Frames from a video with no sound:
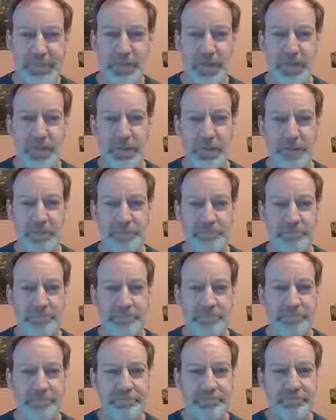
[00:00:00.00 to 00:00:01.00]
with some
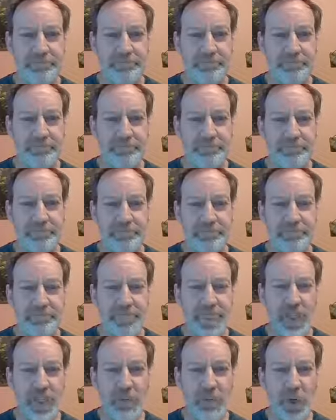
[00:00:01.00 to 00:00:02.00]

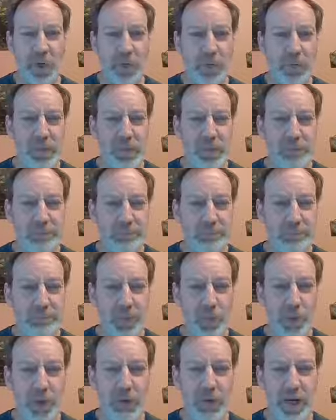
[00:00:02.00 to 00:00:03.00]
inappropriate
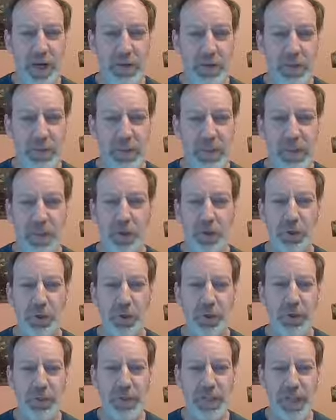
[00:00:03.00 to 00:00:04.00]
pornographic
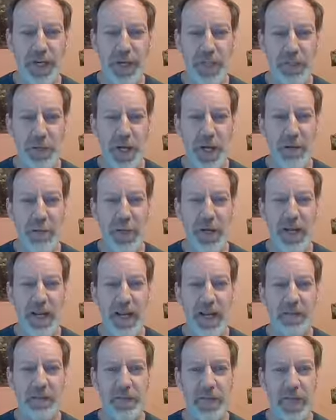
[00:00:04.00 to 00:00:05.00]
material, and I did not want to
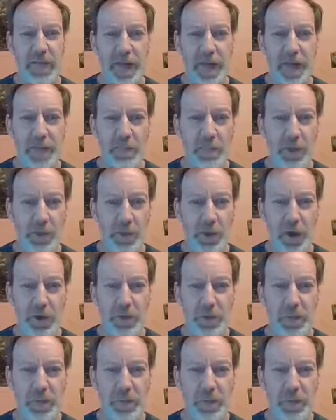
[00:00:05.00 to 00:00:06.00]
have that happen to
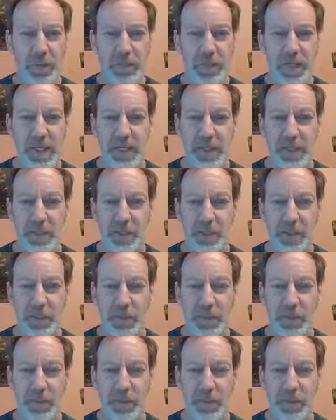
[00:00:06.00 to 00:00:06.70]
our Zoom meetings.